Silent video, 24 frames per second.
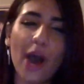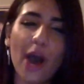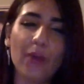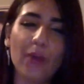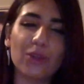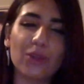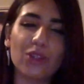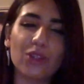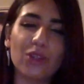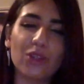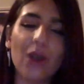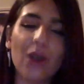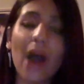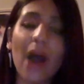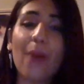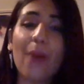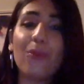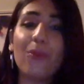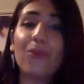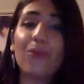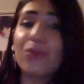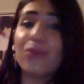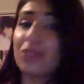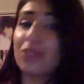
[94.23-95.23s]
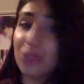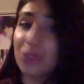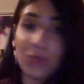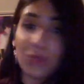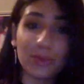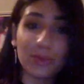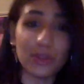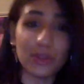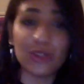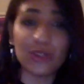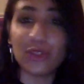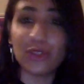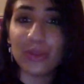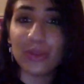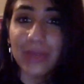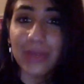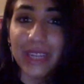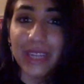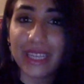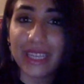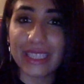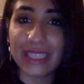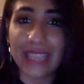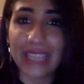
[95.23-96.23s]
So I'm super, super
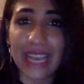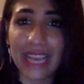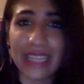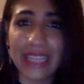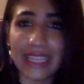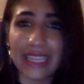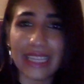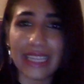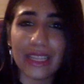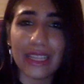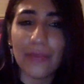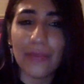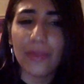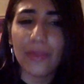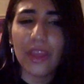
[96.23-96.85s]
excited.